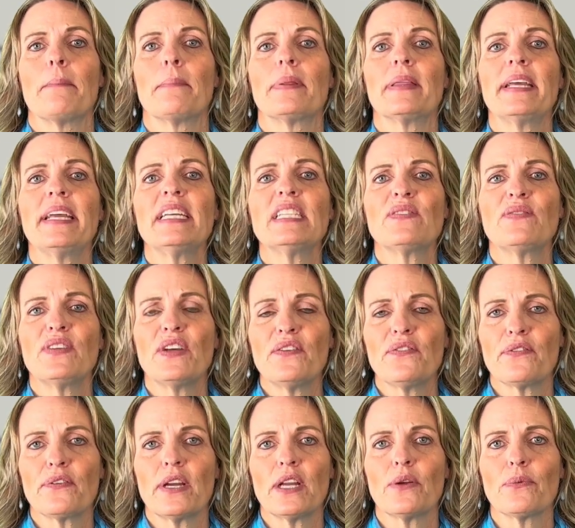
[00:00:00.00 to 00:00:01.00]
please feel
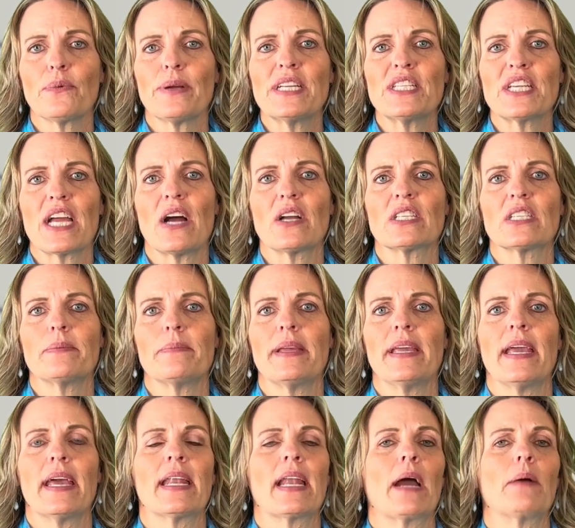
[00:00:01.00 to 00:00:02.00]
free to reach out to
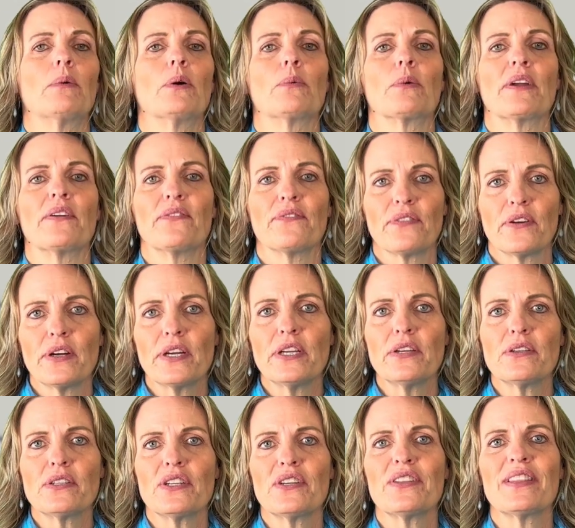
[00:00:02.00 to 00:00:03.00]
me and I will refer
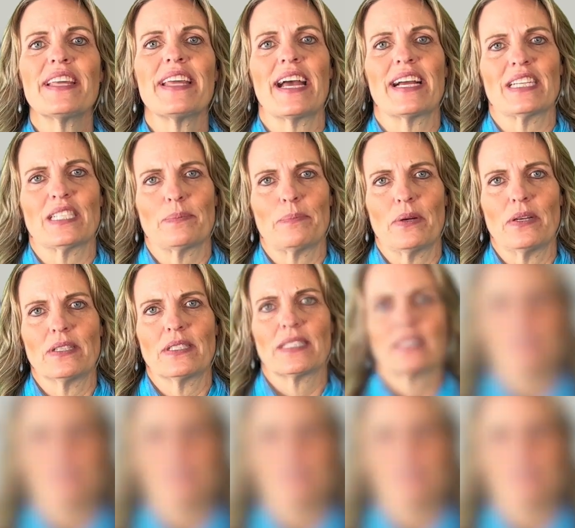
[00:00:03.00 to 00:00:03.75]
you to the experts.